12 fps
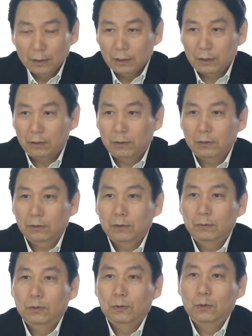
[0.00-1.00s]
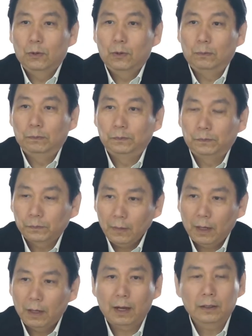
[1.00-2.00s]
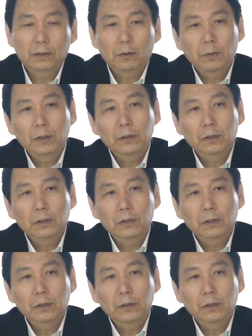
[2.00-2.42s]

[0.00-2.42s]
the transparent hood technology